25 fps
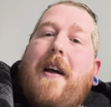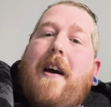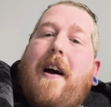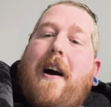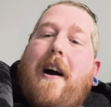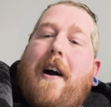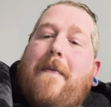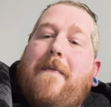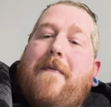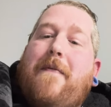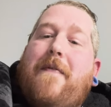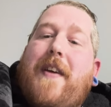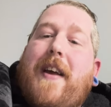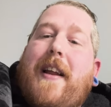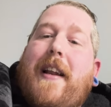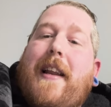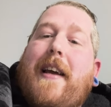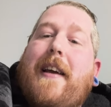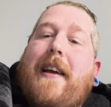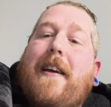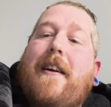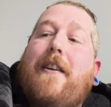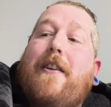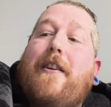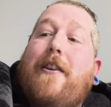I'm
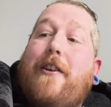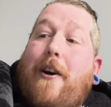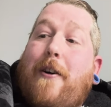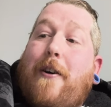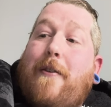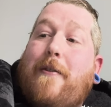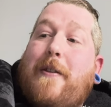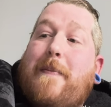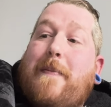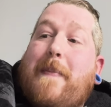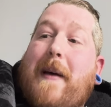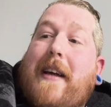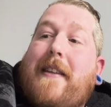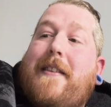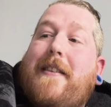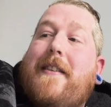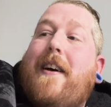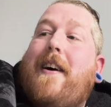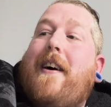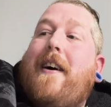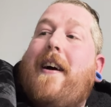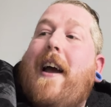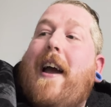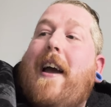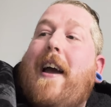feeling loads
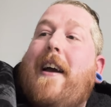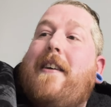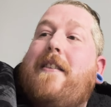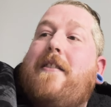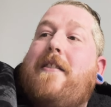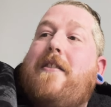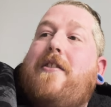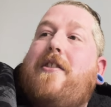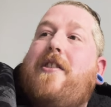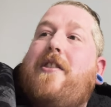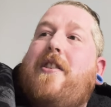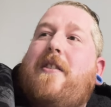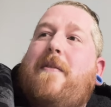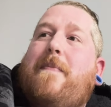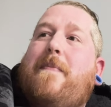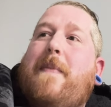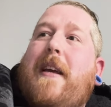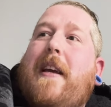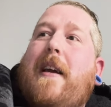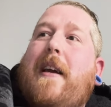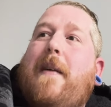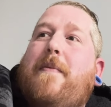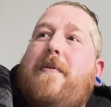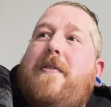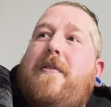better. And just
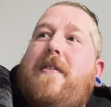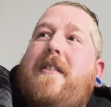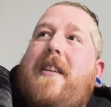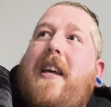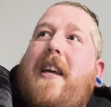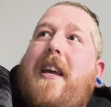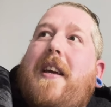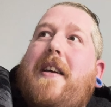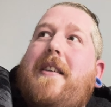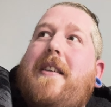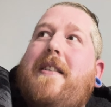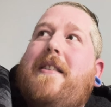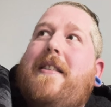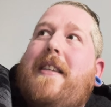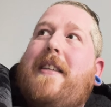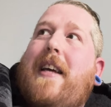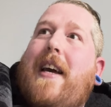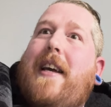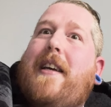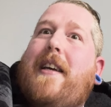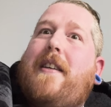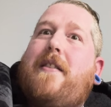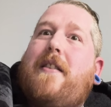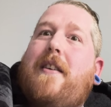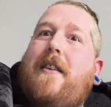being able to take a
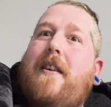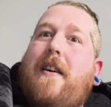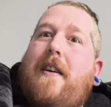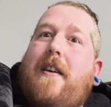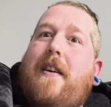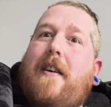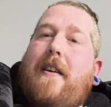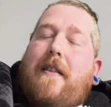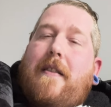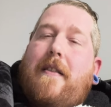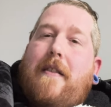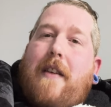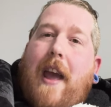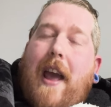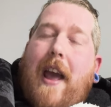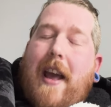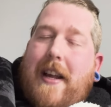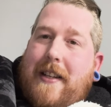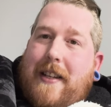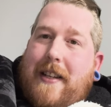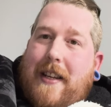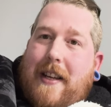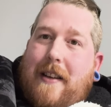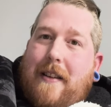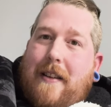day to
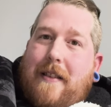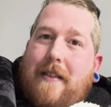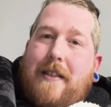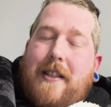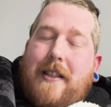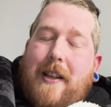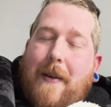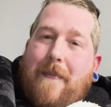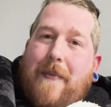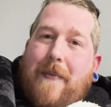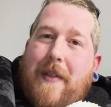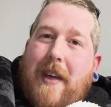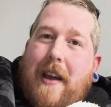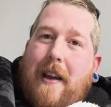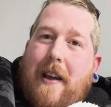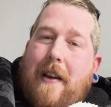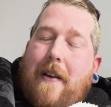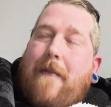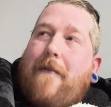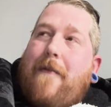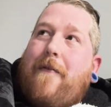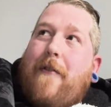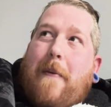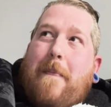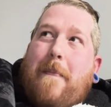edit something
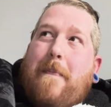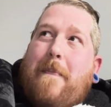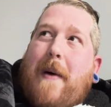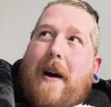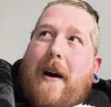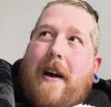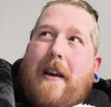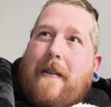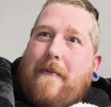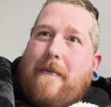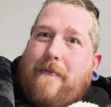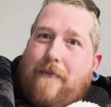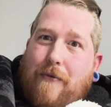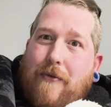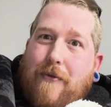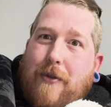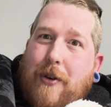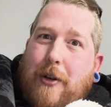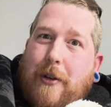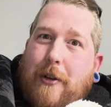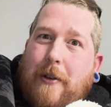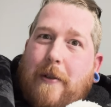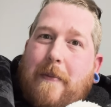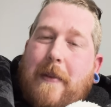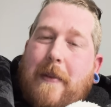from my
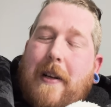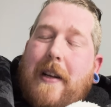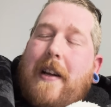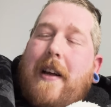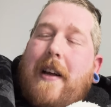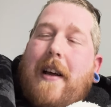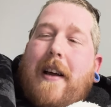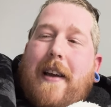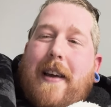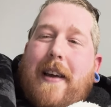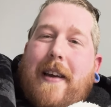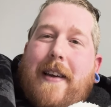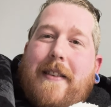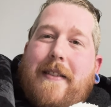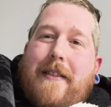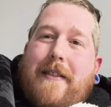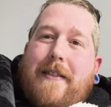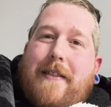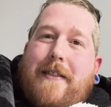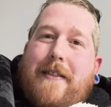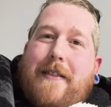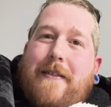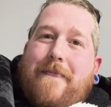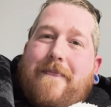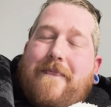room
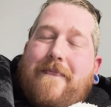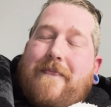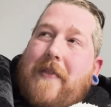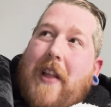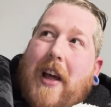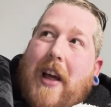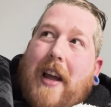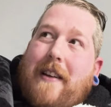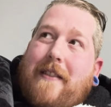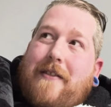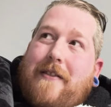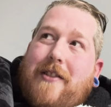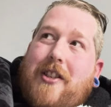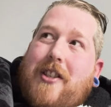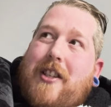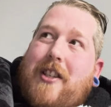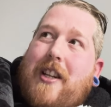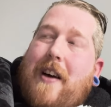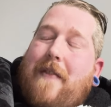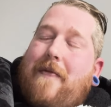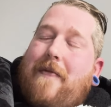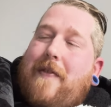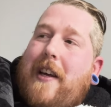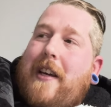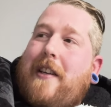is like just
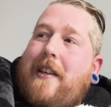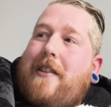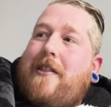lovely.